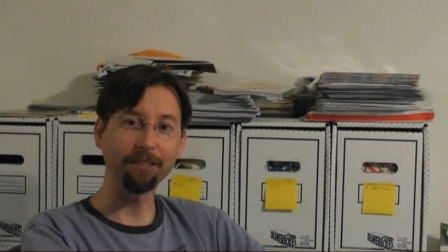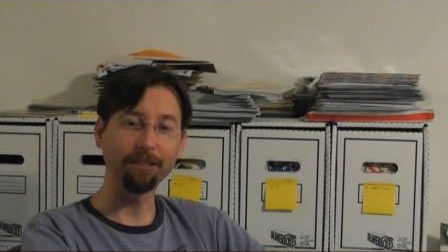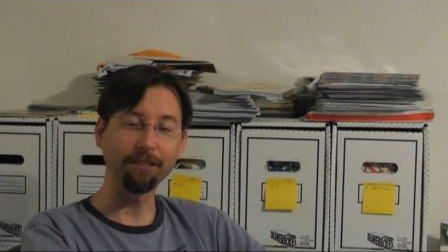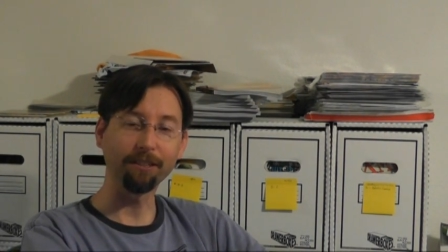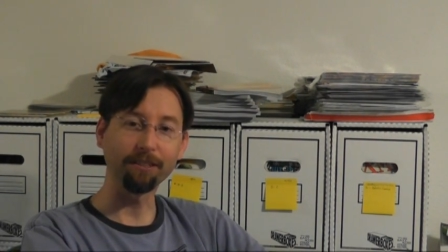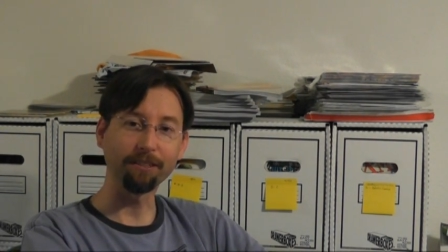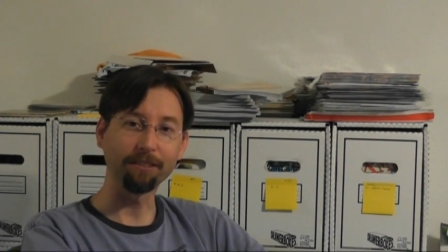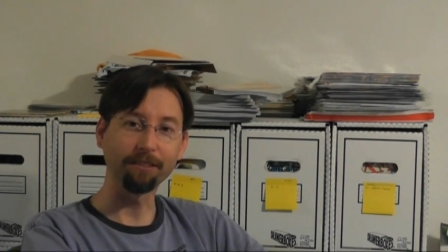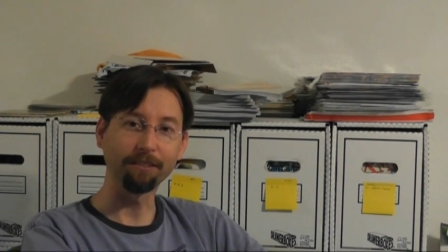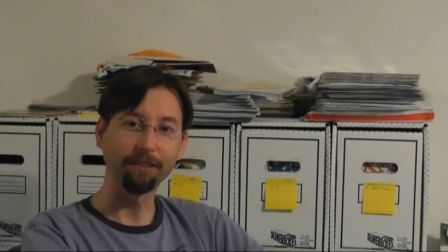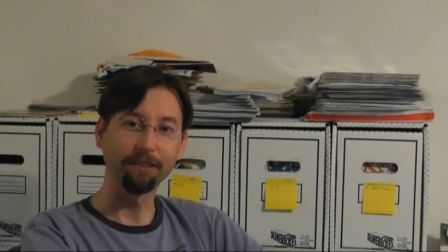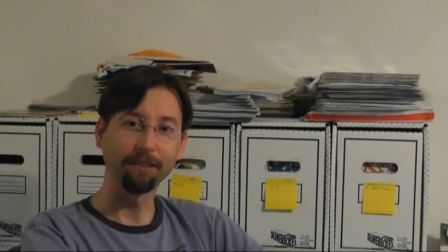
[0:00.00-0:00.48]
you
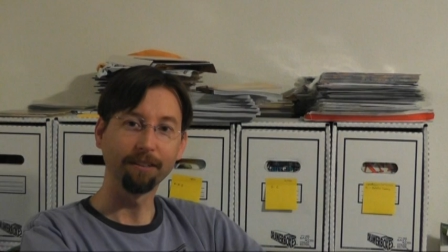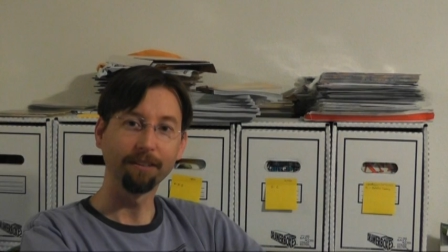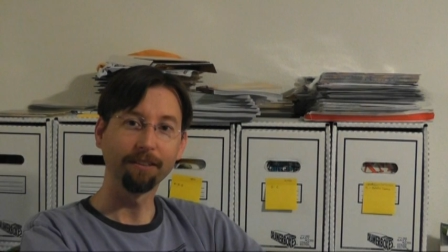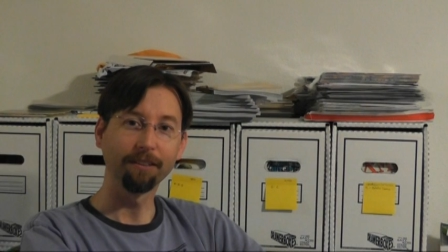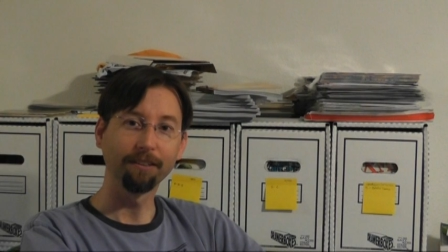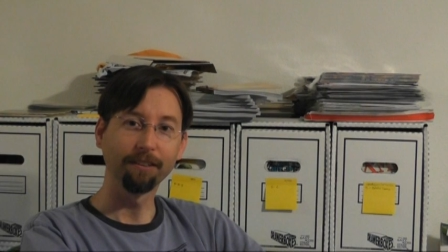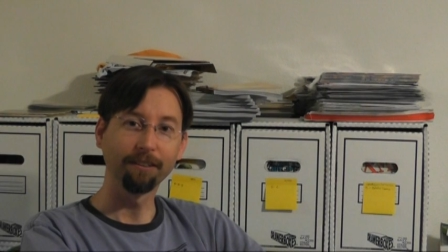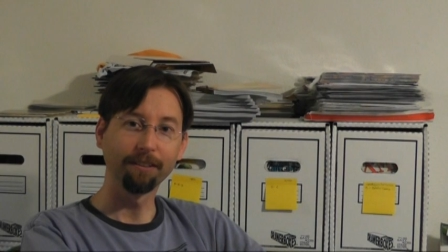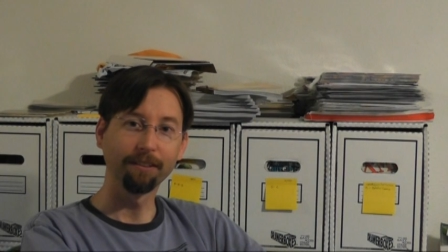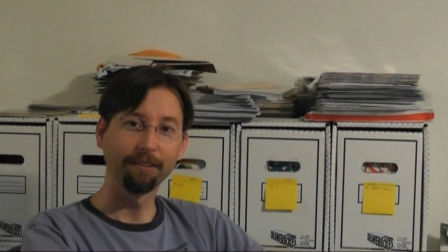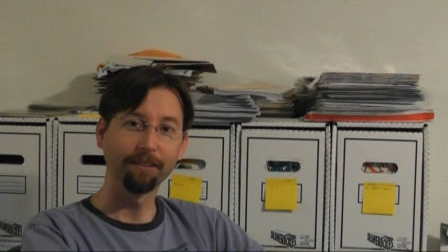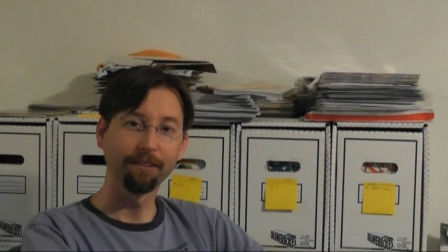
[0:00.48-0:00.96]
can
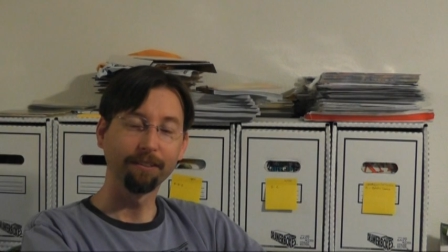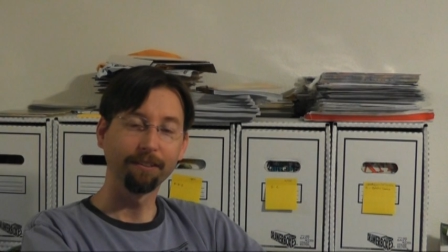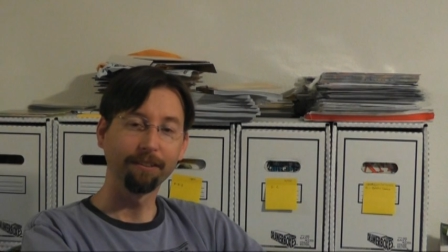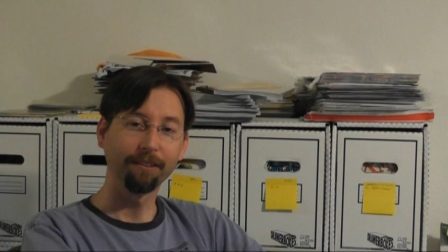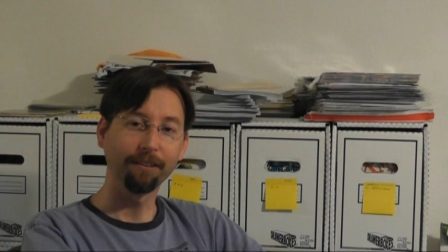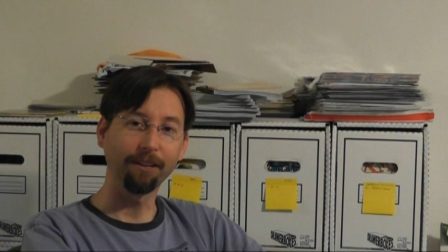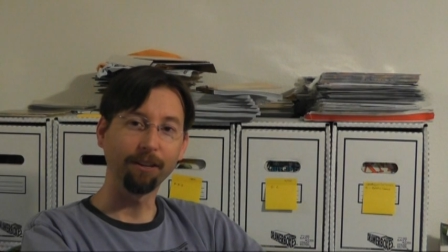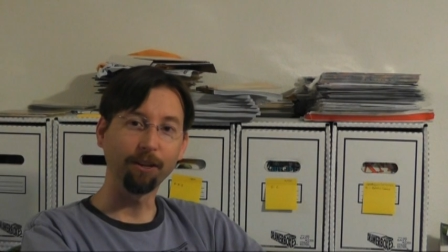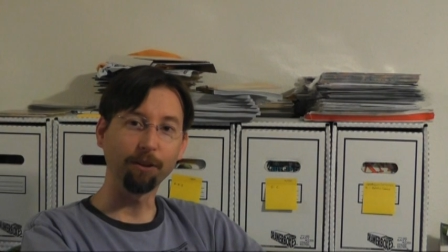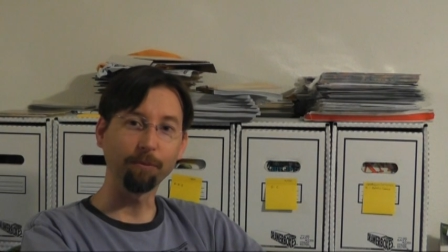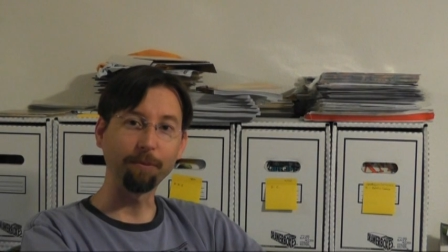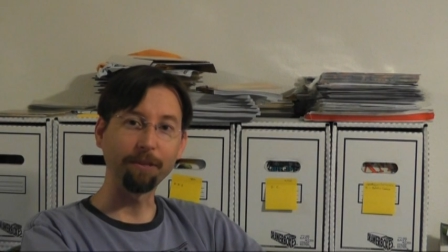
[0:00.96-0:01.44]

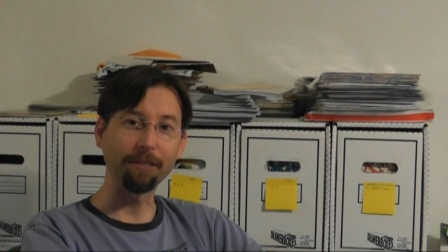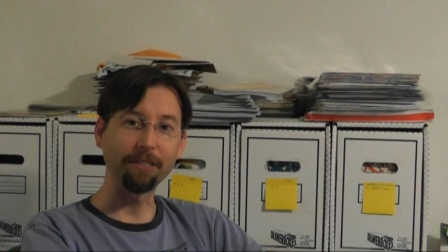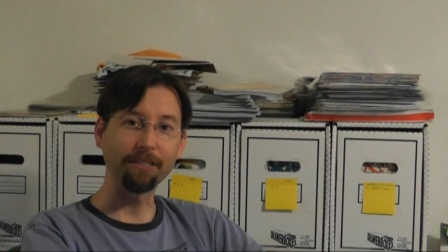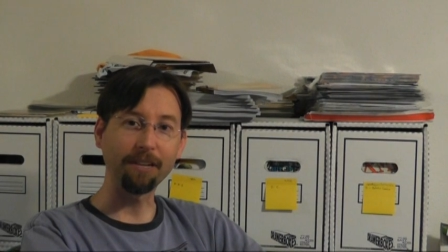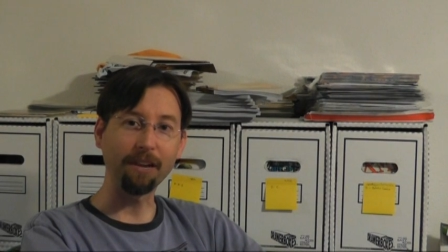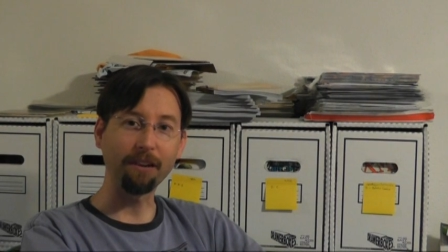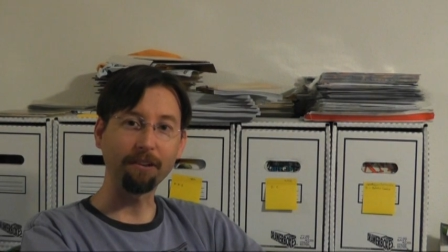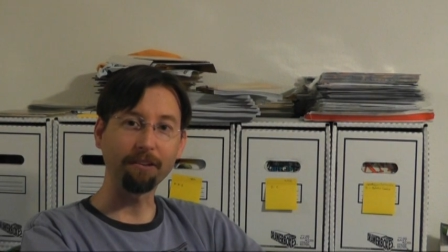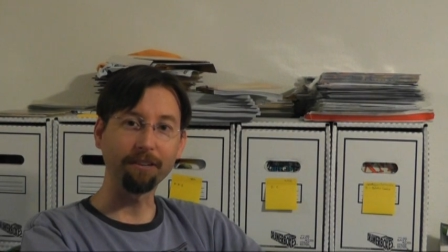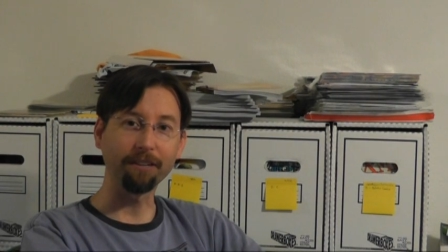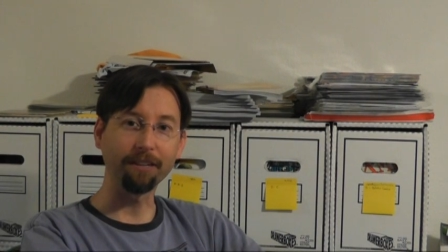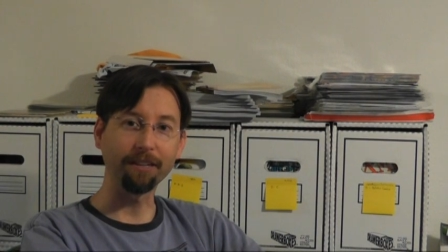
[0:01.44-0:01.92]
hear me
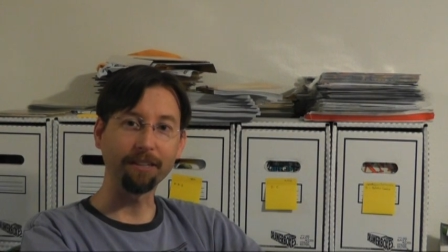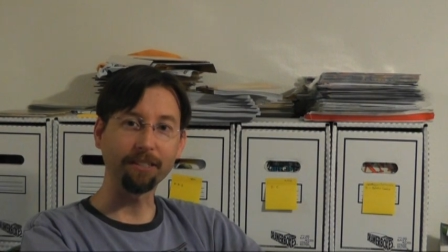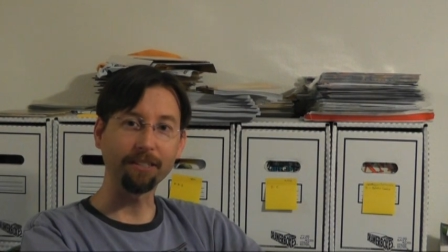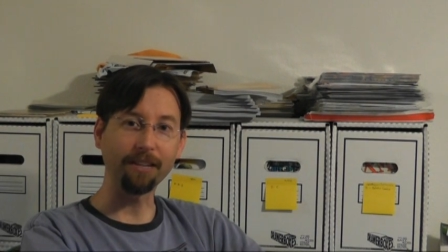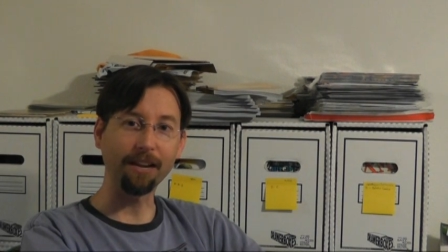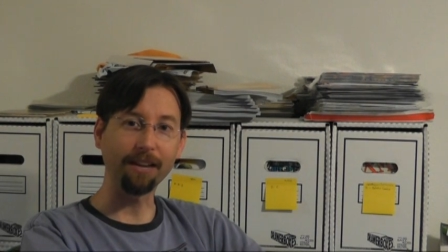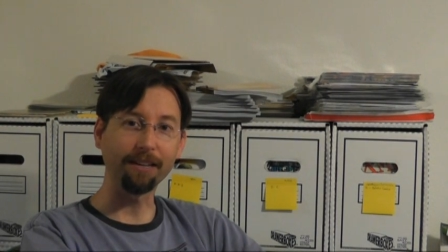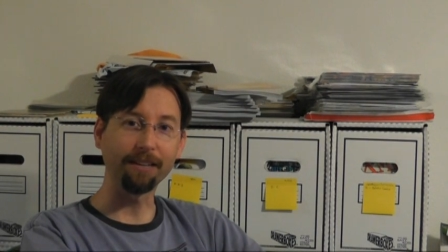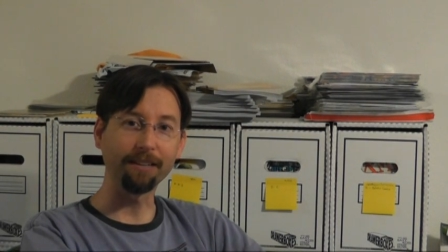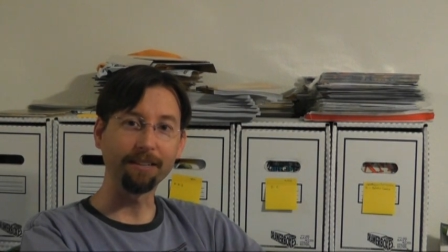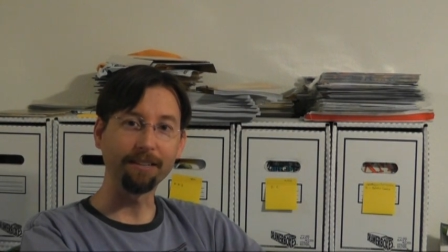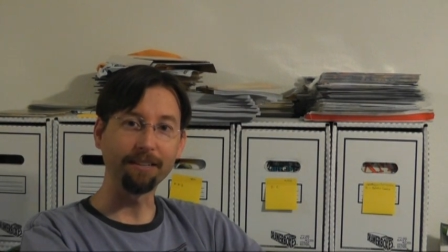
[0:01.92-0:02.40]
sounding
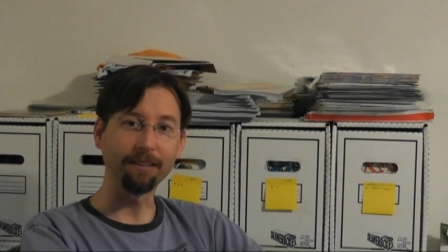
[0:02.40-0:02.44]
excited